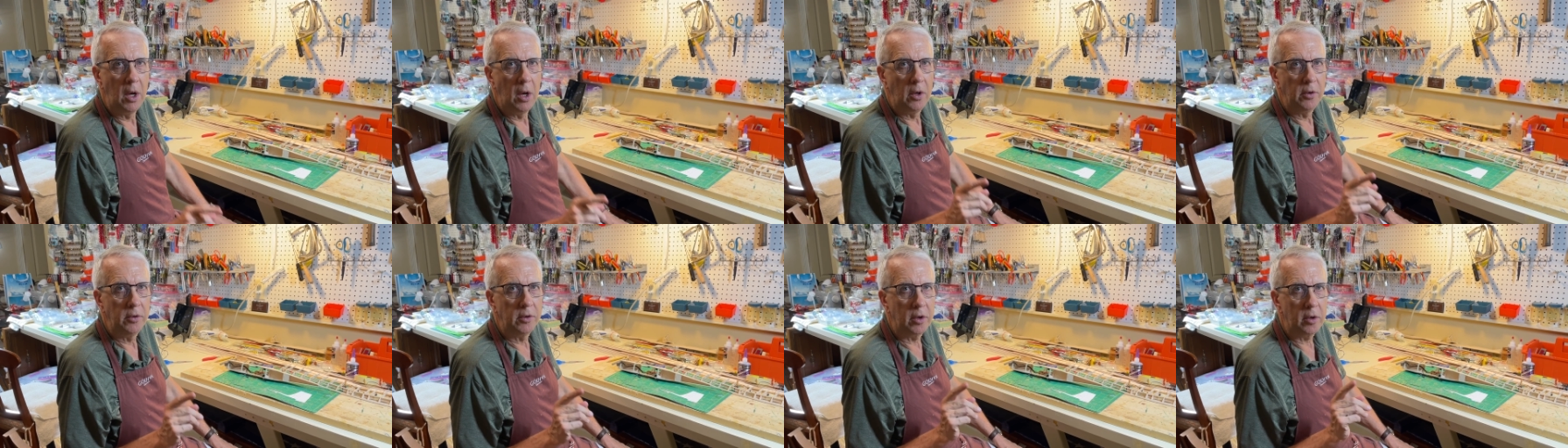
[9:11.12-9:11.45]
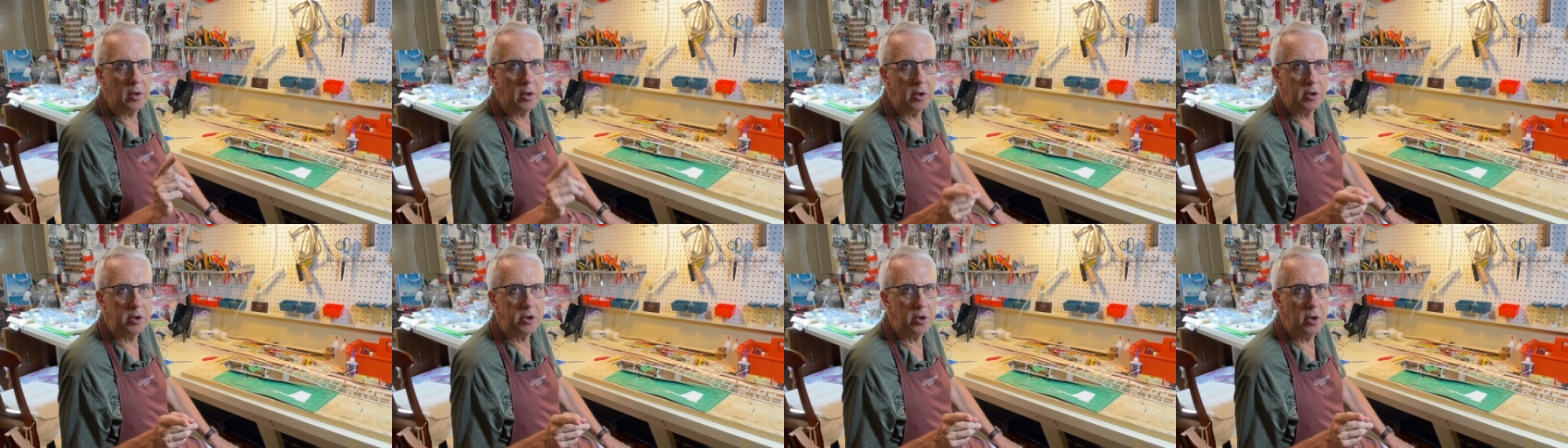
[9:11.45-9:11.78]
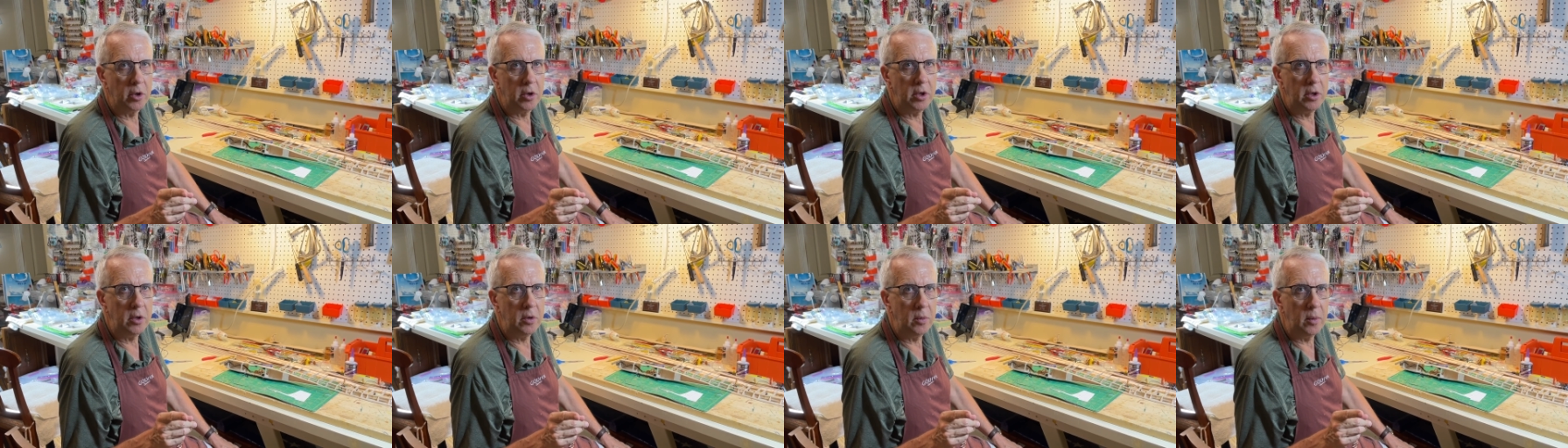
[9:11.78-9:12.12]
So I'm going to show
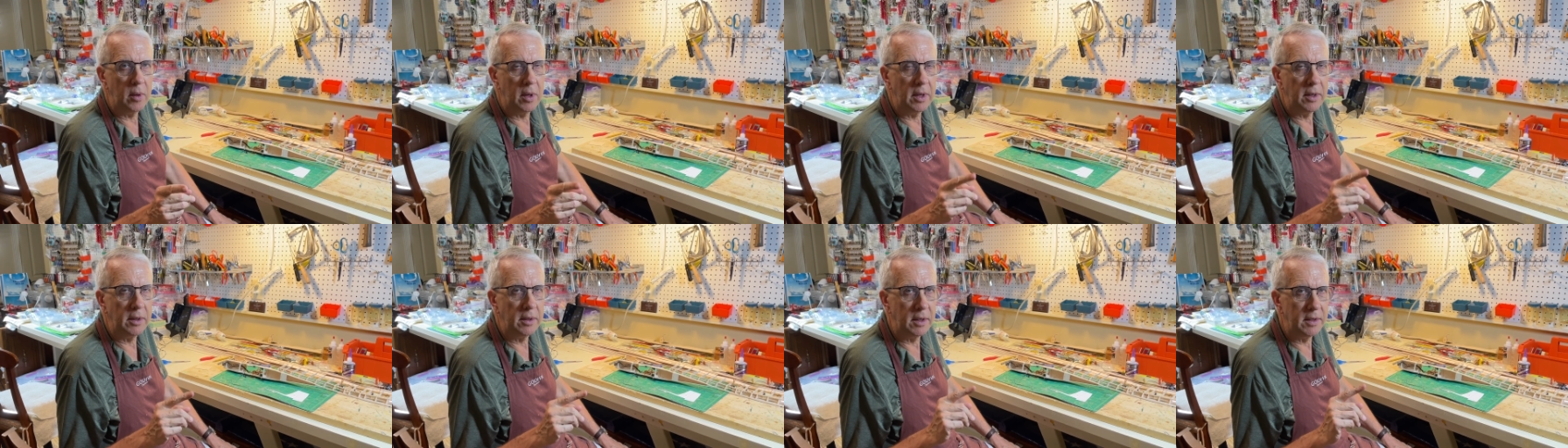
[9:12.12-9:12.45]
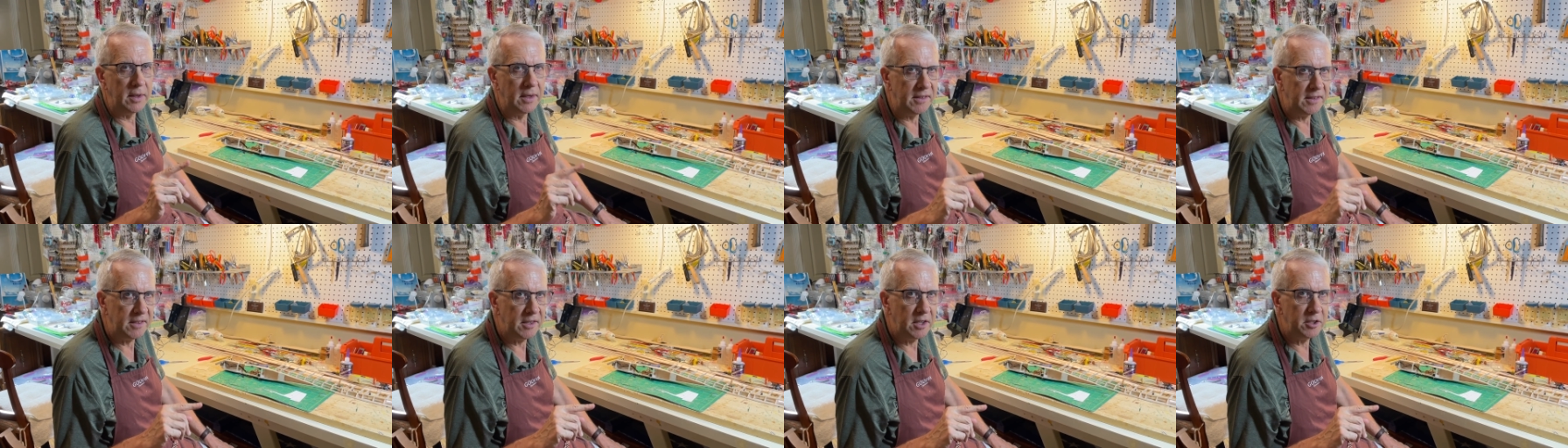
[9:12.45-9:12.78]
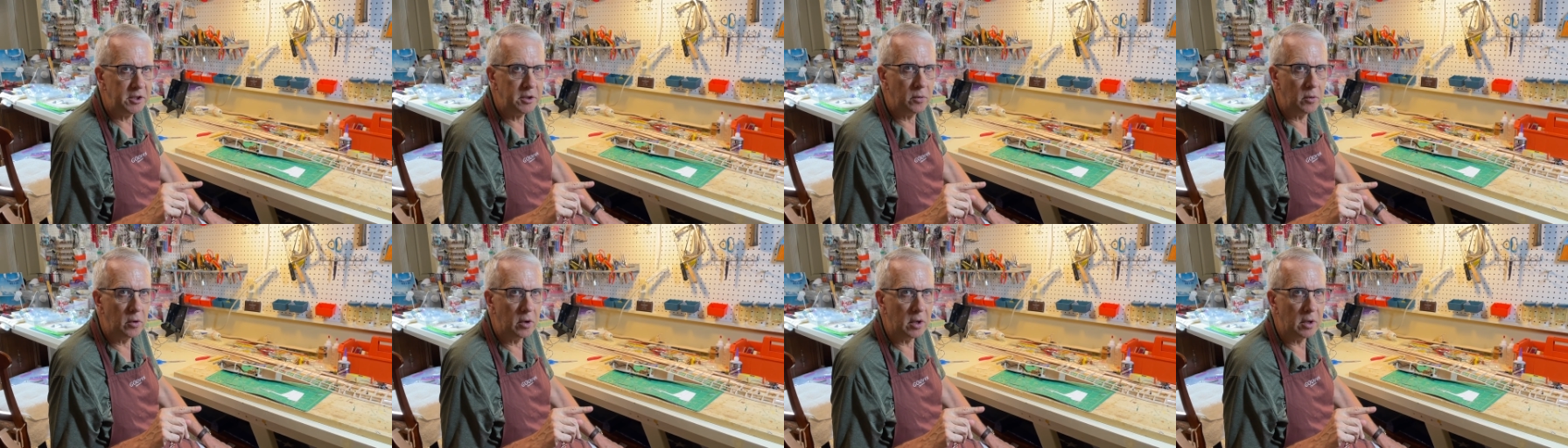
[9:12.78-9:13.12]
you a, a
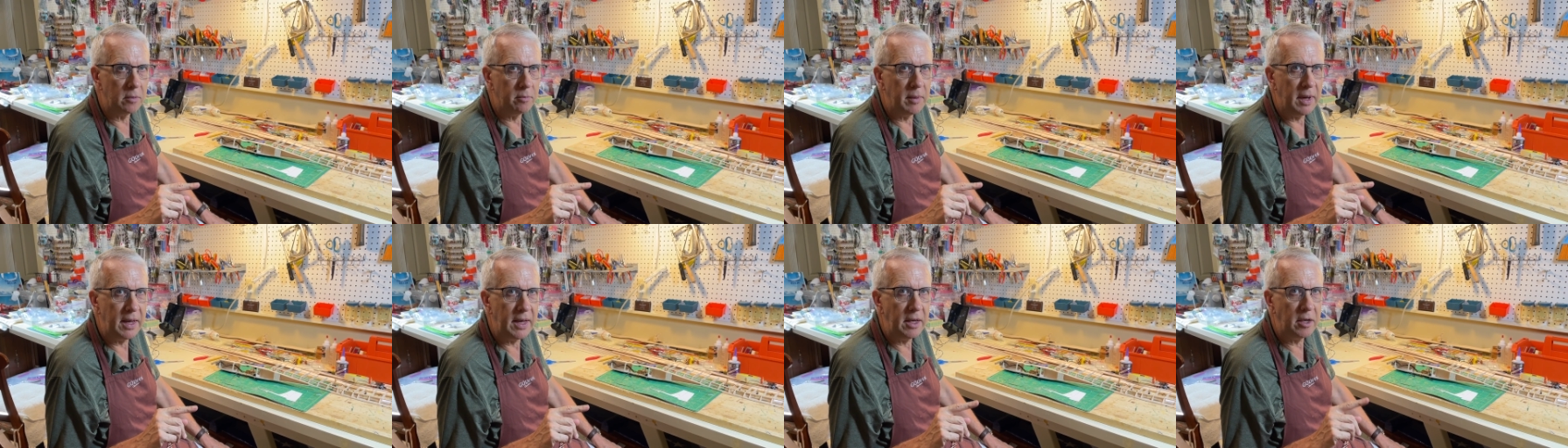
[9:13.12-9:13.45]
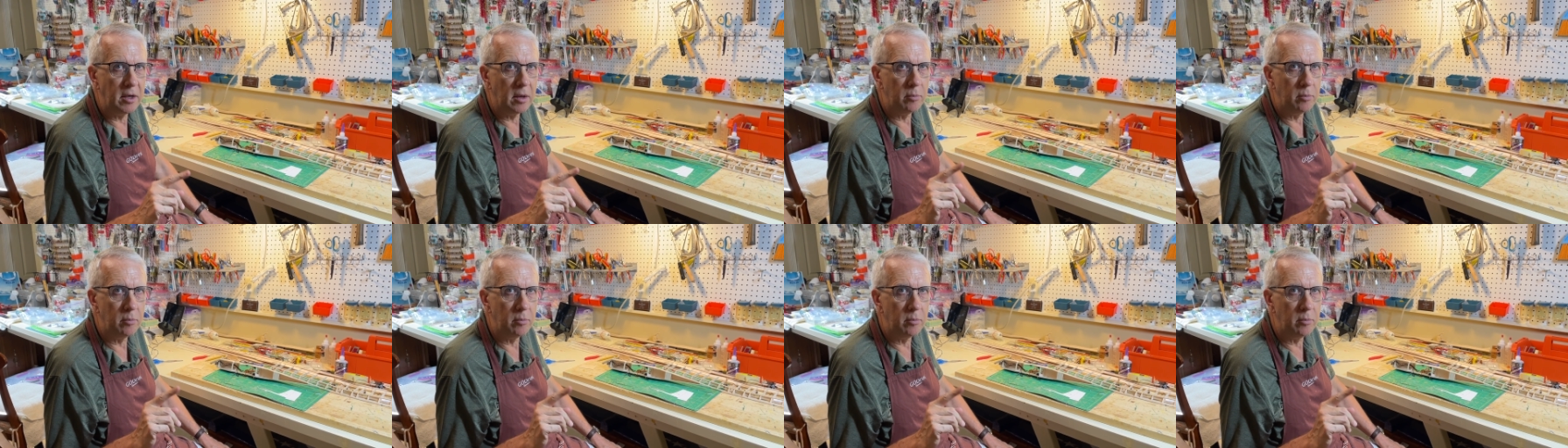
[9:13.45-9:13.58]
decision we're going to make.